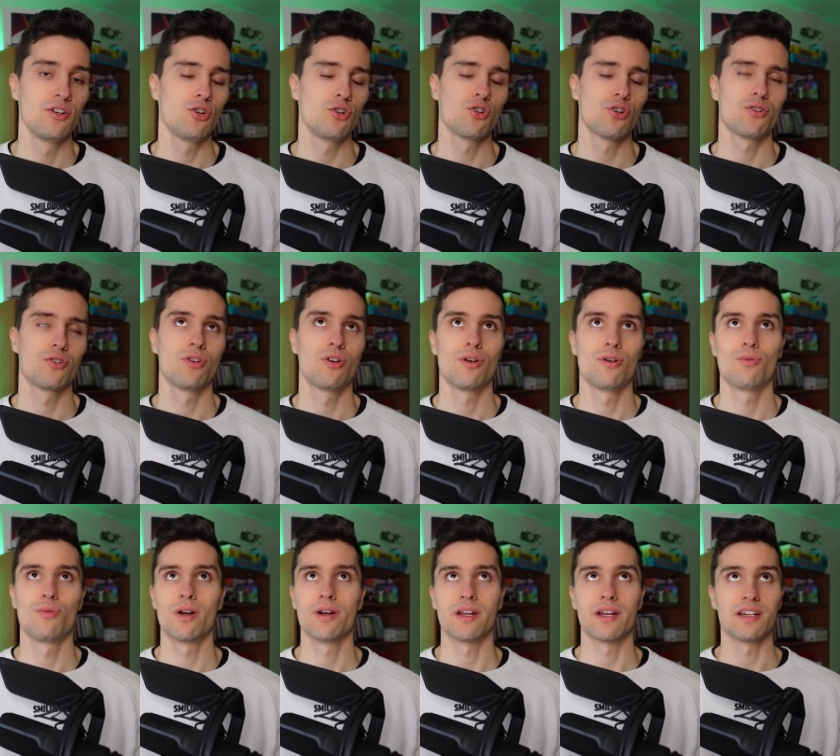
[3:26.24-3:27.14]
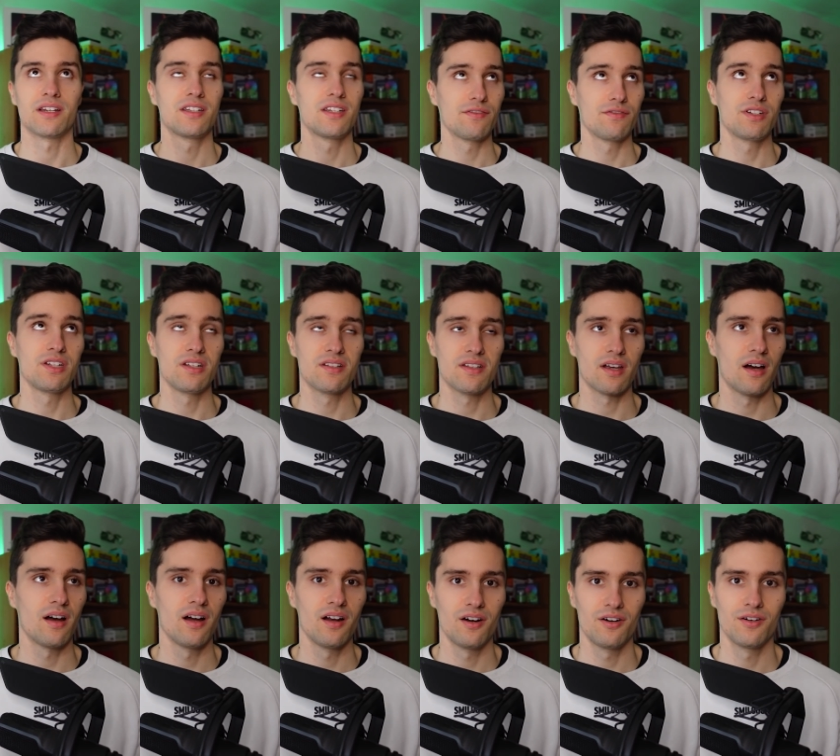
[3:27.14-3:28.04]
you should know what activities
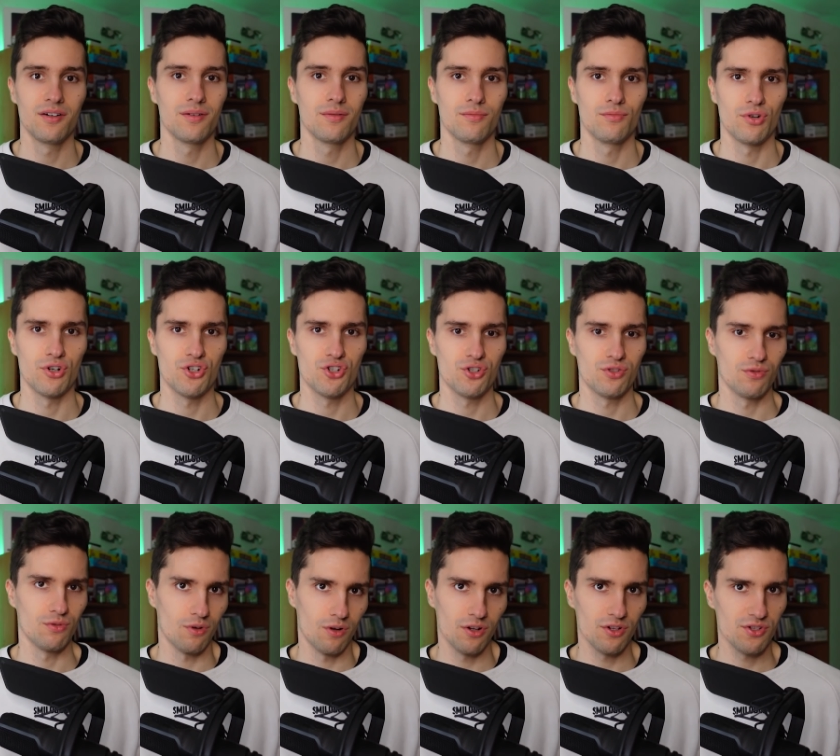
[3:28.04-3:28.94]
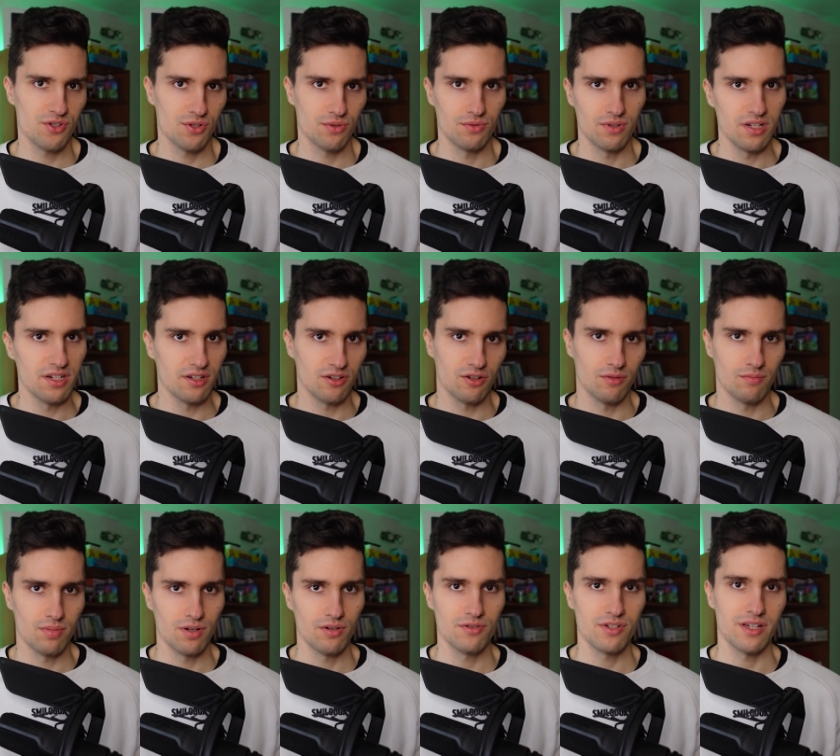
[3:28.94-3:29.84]
are, which you also need in
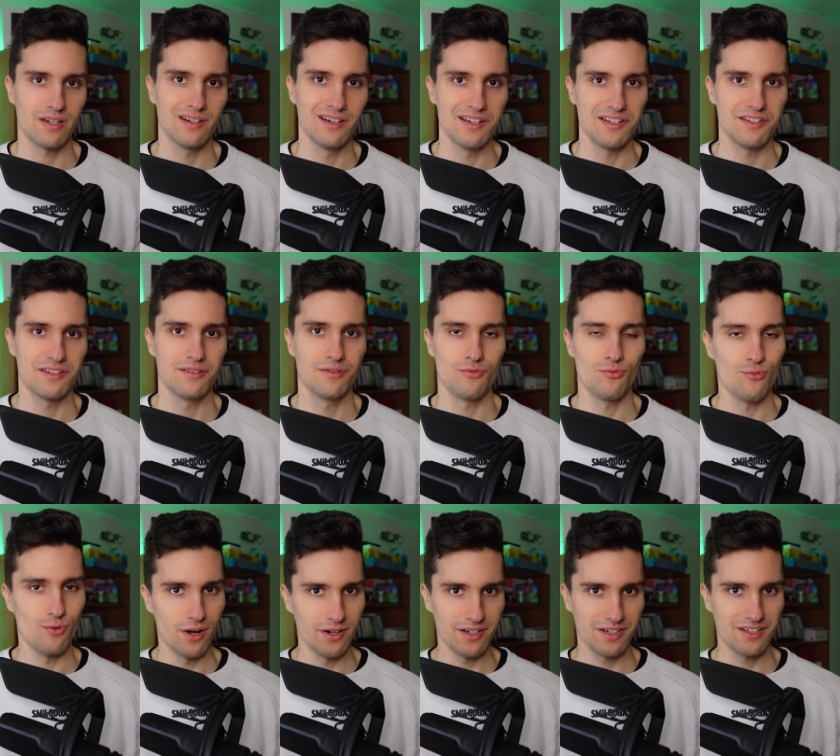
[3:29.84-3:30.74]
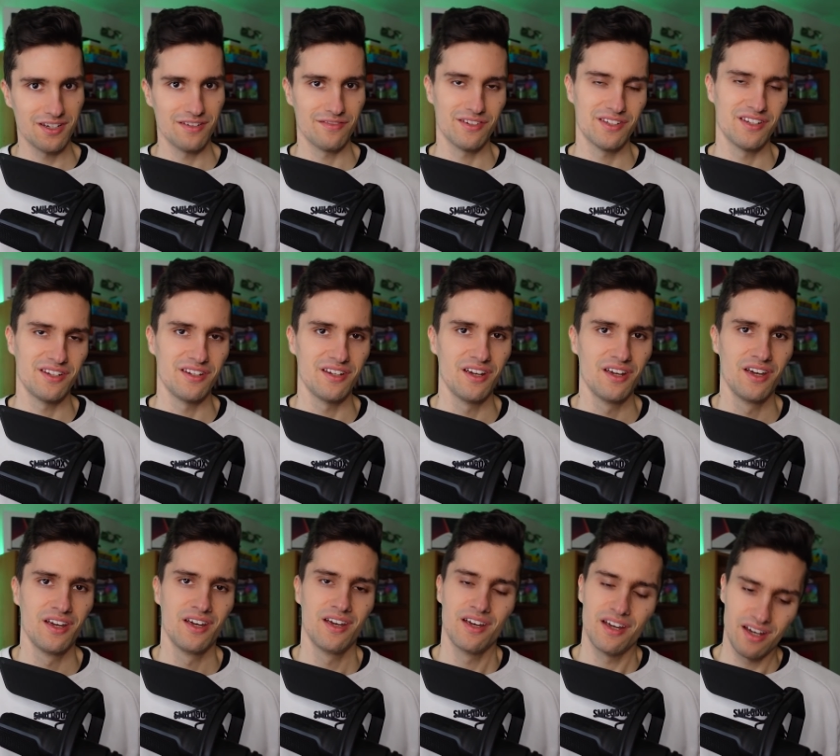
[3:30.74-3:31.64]
Compose, at least one activity,
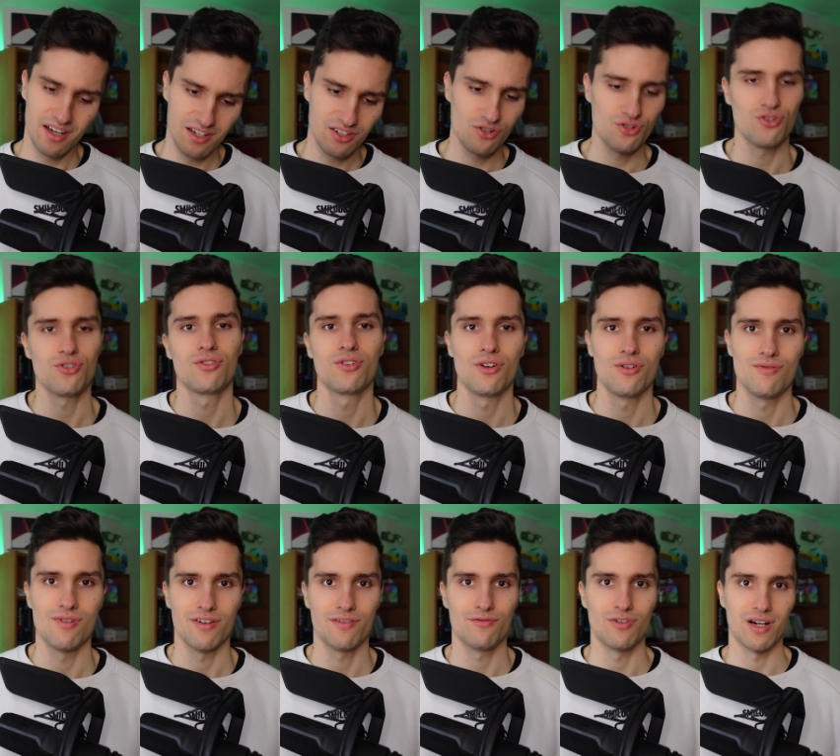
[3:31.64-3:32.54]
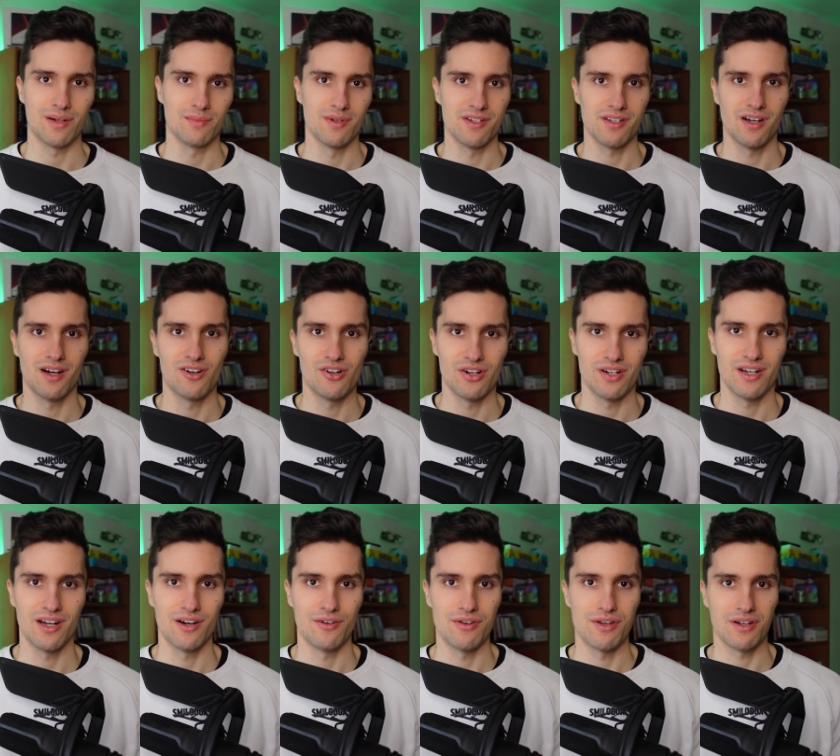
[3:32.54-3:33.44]
and you should know what fragments are
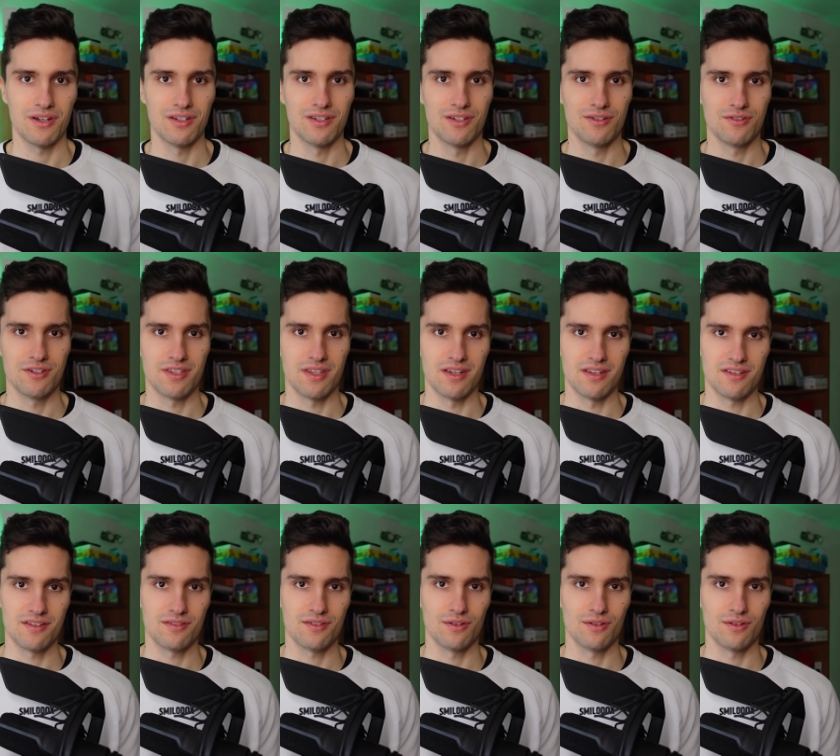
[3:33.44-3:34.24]
and how you can use these.